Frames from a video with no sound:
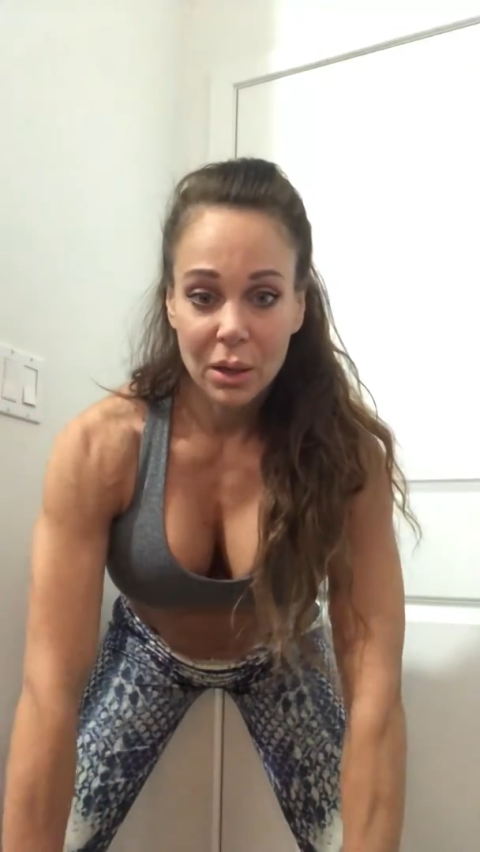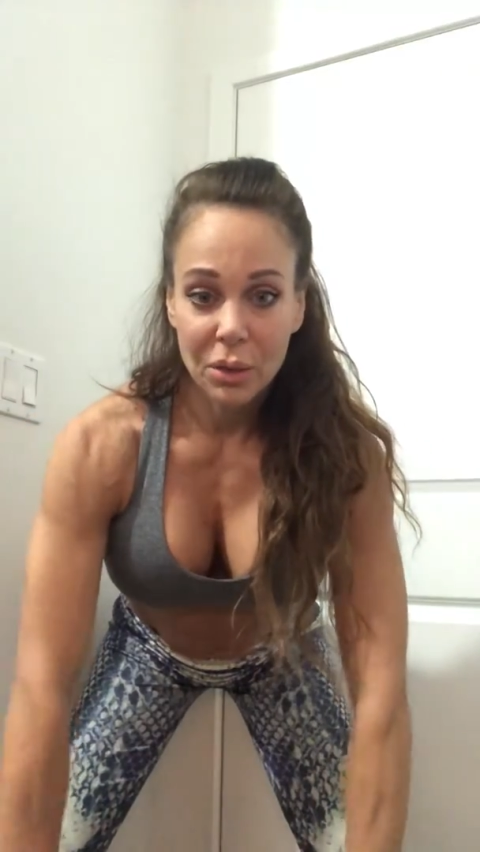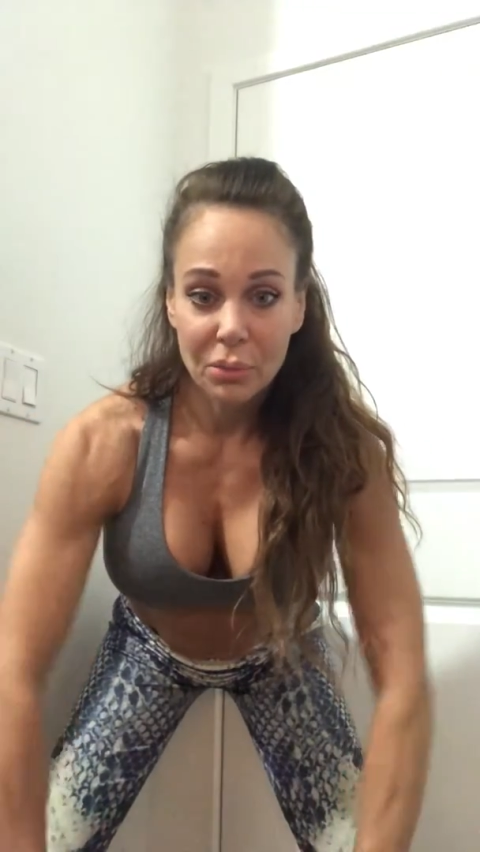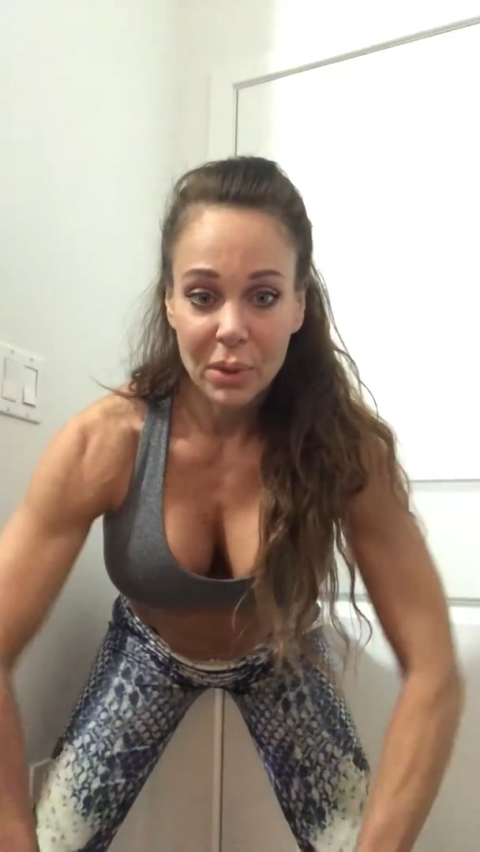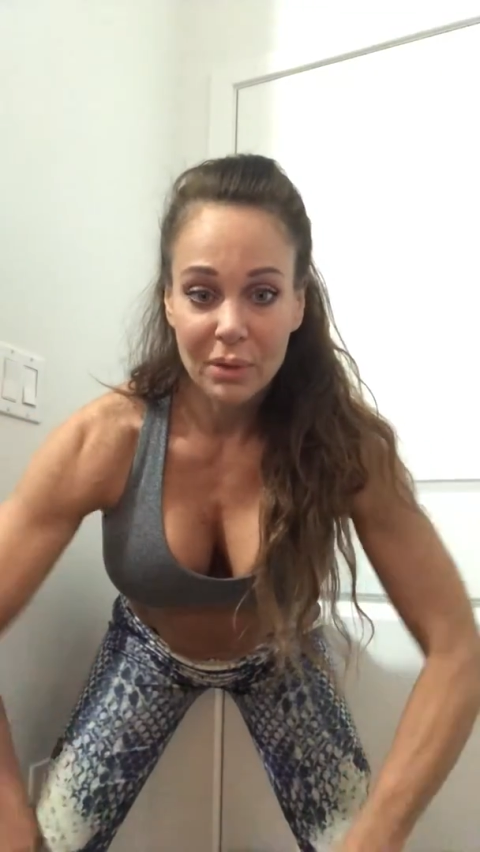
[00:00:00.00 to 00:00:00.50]

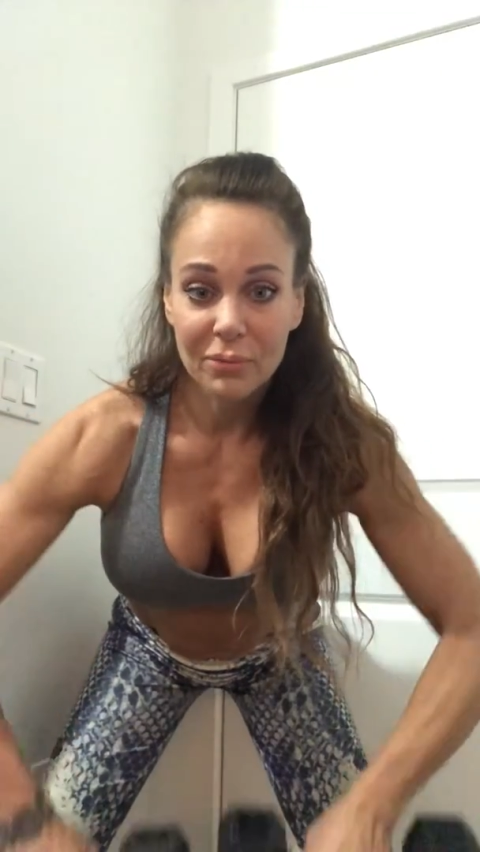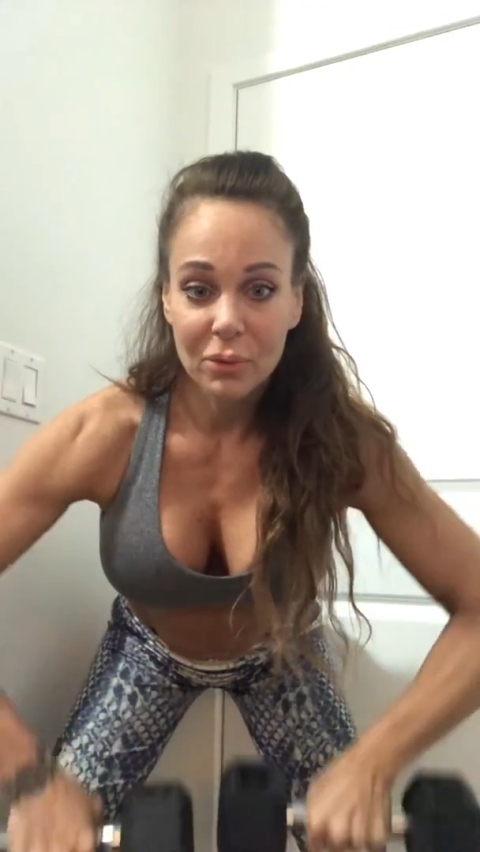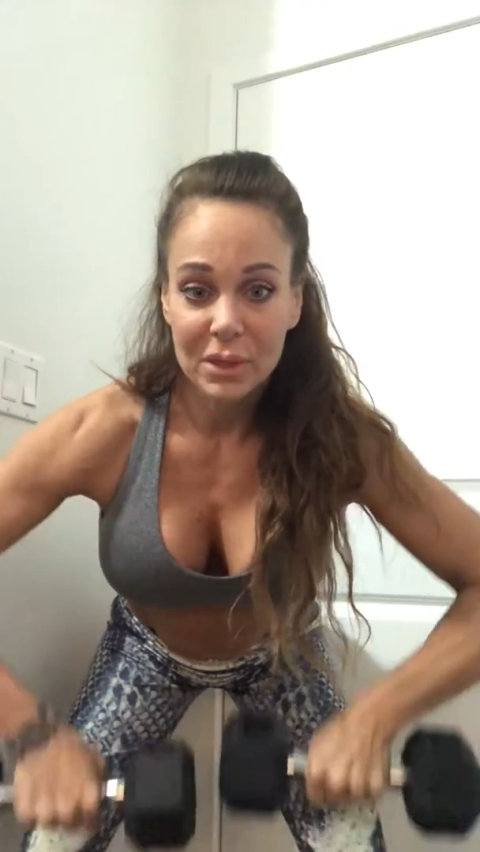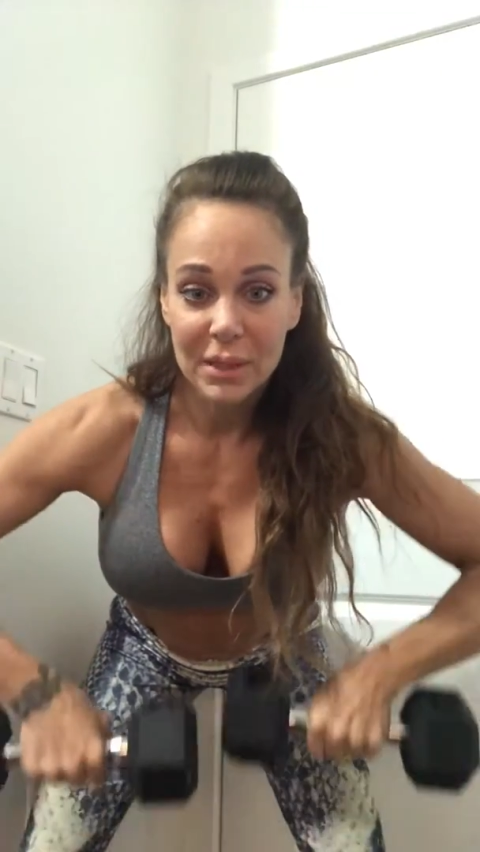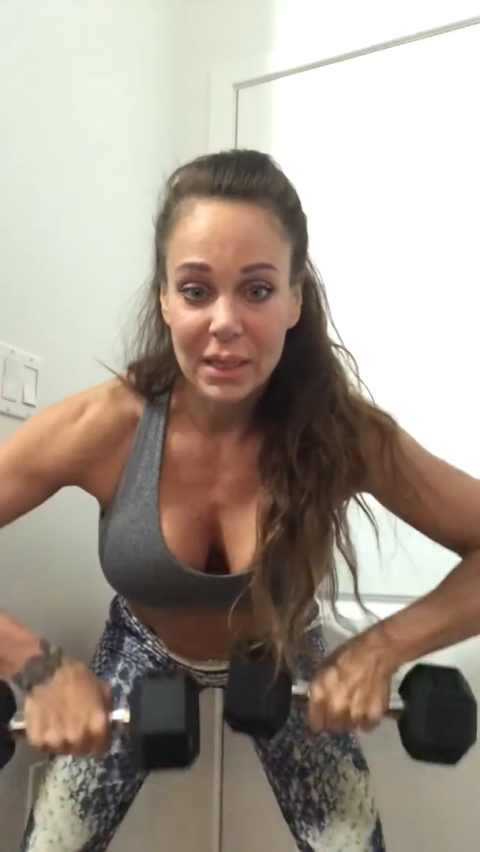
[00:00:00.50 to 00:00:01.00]
three to four
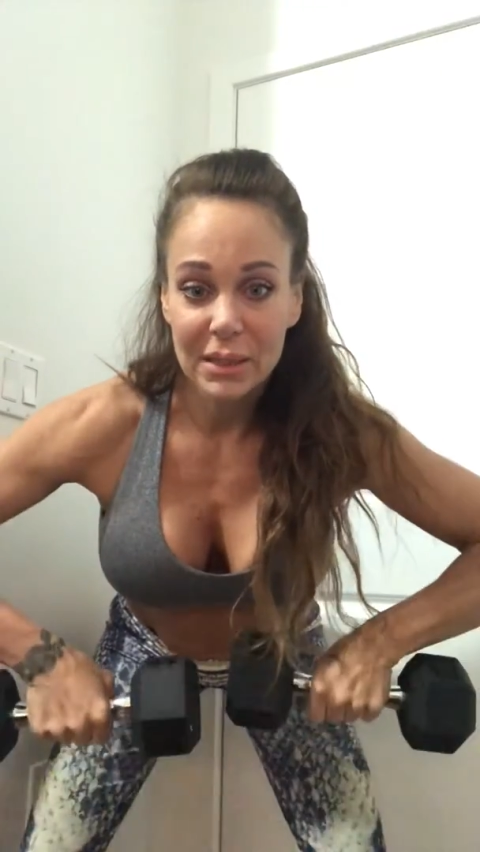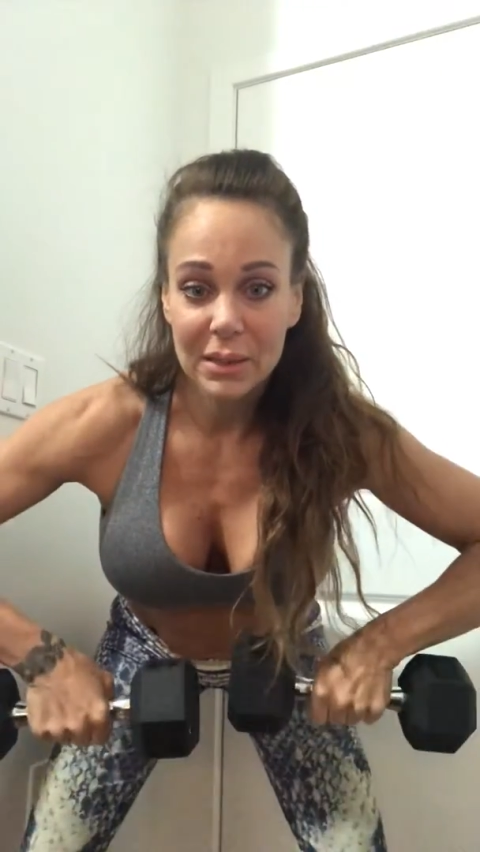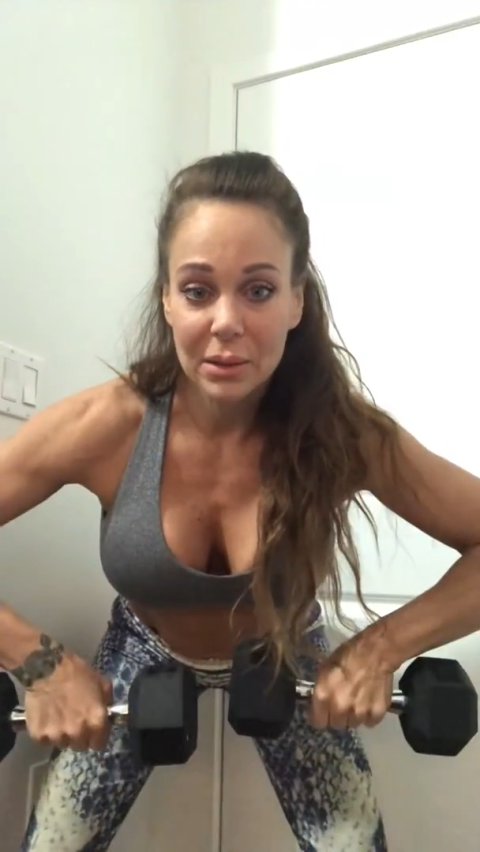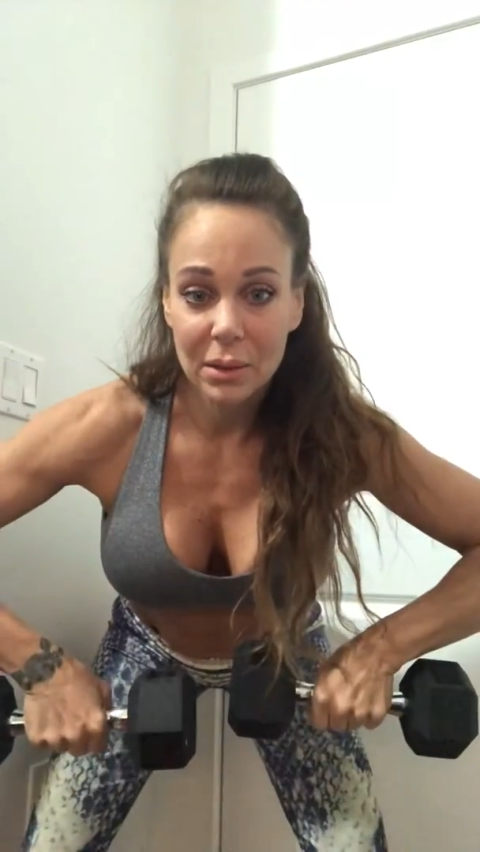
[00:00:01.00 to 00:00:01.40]
sets.